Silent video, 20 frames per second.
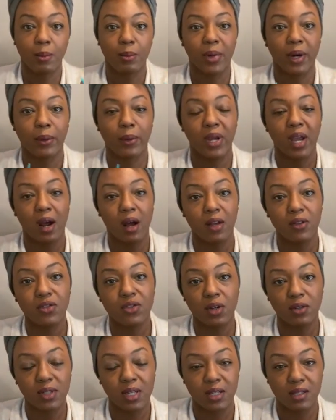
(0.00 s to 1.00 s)
But we
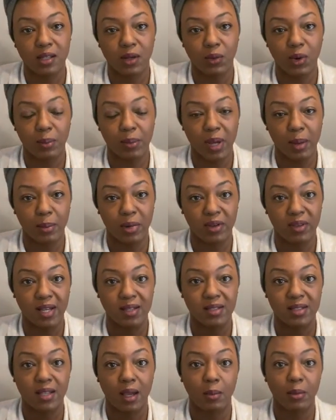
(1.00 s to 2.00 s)
also need to remember
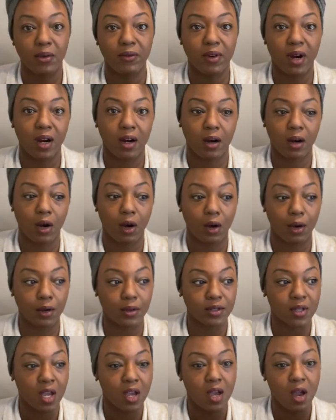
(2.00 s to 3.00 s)
that some of our
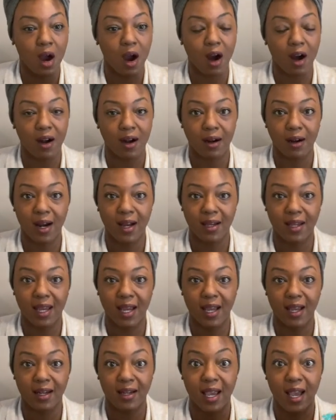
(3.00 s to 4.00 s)
goals are,
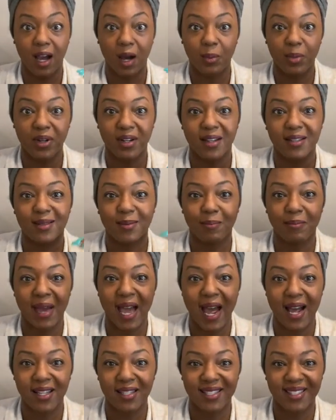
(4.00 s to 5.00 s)
again, helping us
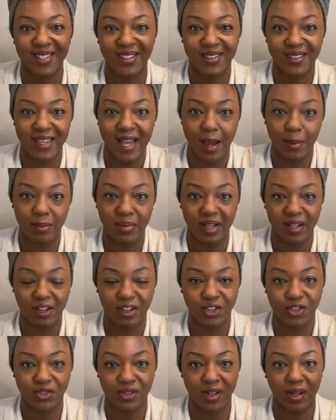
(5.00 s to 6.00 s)
master that
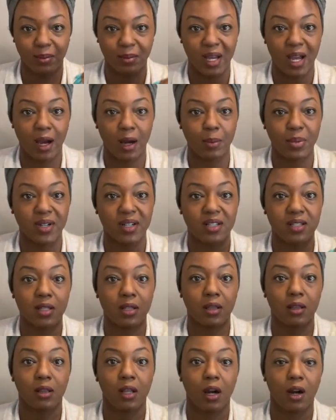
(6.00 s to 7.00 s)
bigger dream, helping
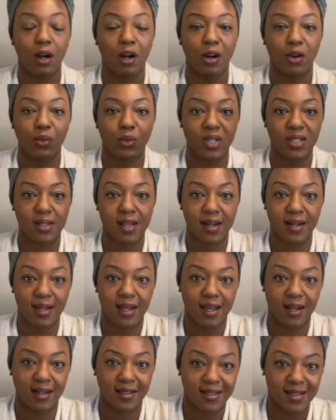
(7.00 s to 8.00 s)
us learn what's going to
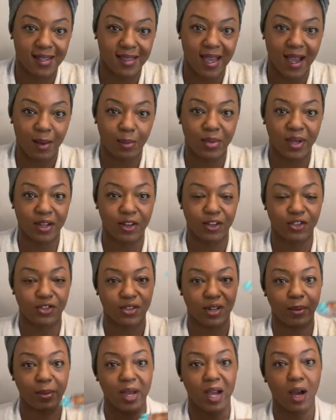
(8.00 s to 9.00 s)
get us to that bigger
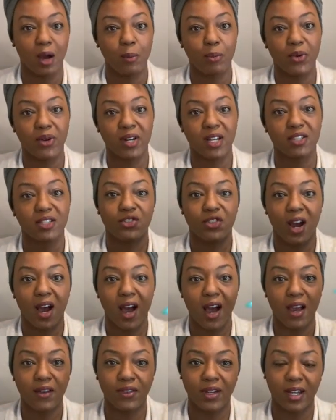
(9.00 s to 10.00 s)
dream, helping us
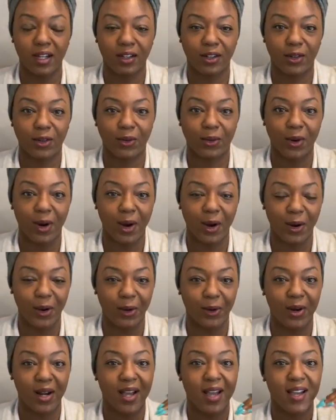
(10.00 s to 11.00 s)
drive and
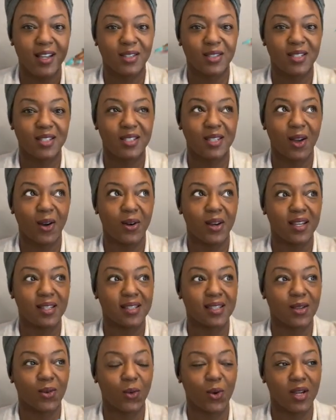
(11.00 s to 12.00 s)
grow So
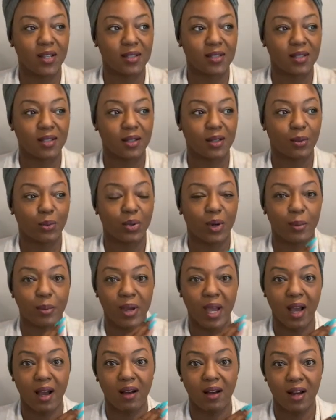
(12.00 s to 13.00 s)
it's going to
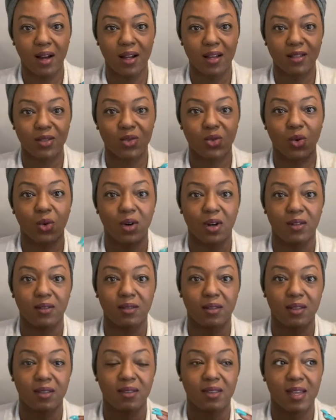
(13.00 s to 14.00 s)
propel us
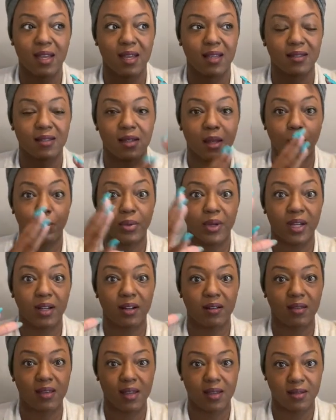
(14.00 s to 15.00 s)
toward the things, the
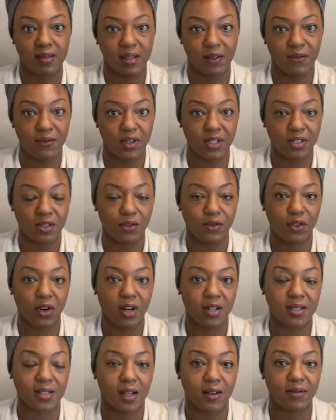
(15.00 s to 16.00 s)
bigger things, the vision for
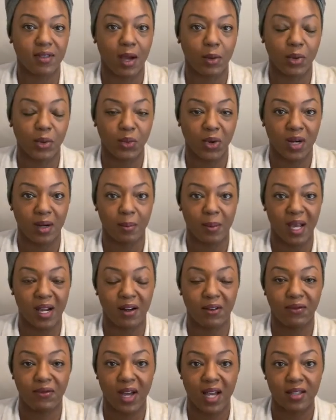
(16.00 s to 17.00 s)
ourselves that we want to
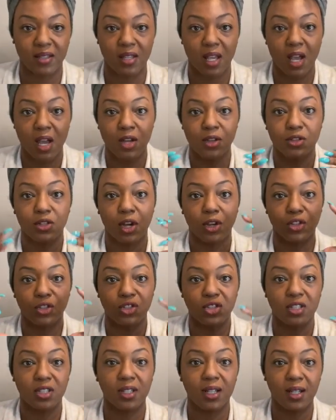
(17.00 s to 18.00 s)
manifest. So you
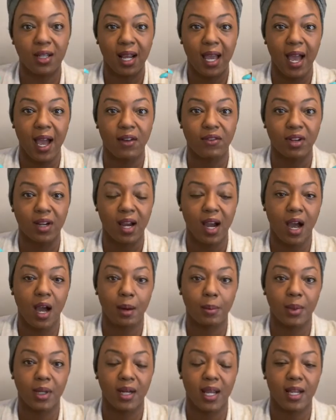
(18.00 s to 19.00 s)
should have a
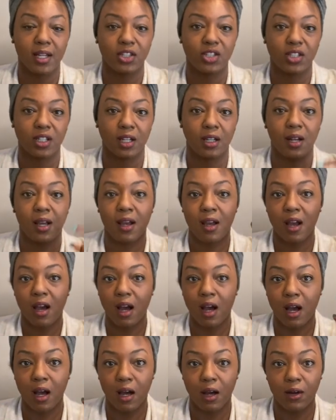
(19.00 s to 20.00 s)
combination
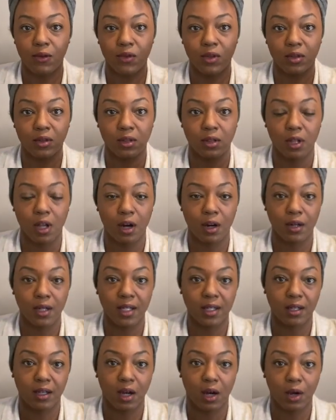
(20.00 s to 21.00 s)
of
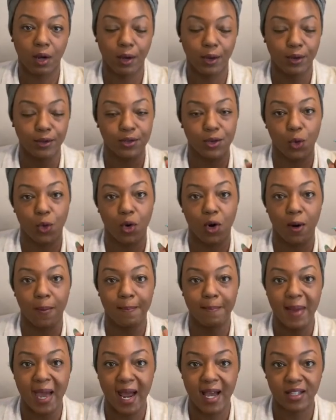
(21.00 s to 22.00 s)
learning goals or
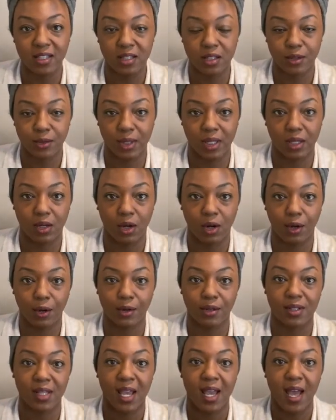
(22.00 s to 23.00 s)
mastery
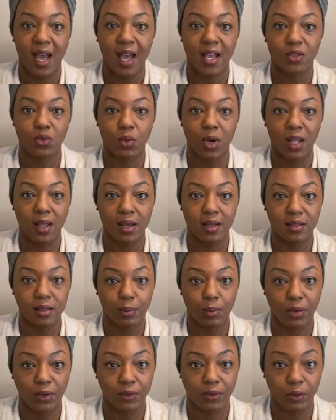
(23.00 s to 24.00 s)
goals, as well as
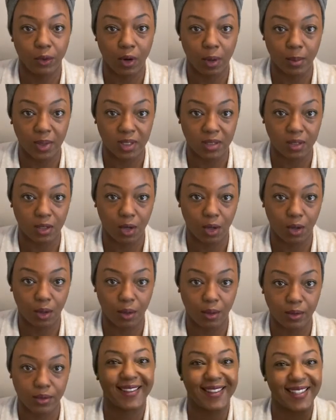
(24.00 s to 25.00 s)
performance
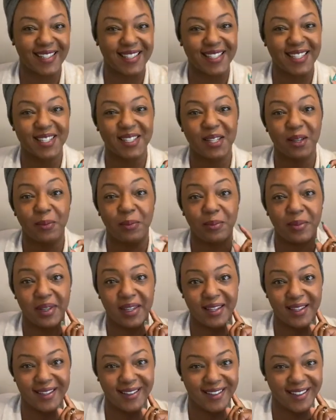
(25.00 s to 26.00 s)
goals. This is a
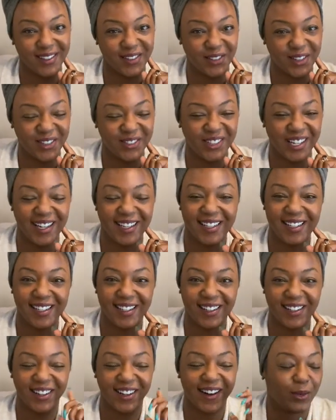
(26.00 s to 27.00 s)
big one right
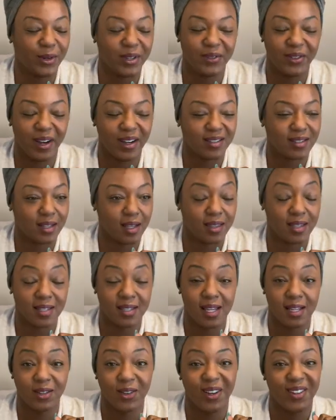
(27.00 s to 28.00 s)
here. We've all done
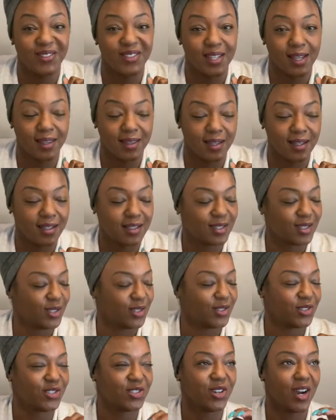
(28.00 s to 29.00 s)
this. I know I've done this.
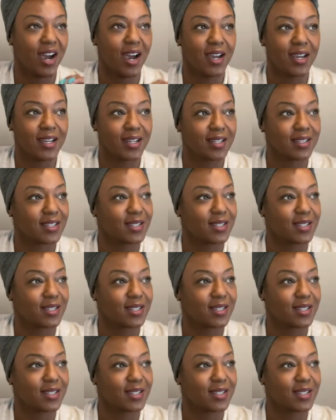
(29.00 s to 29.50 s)
You're trying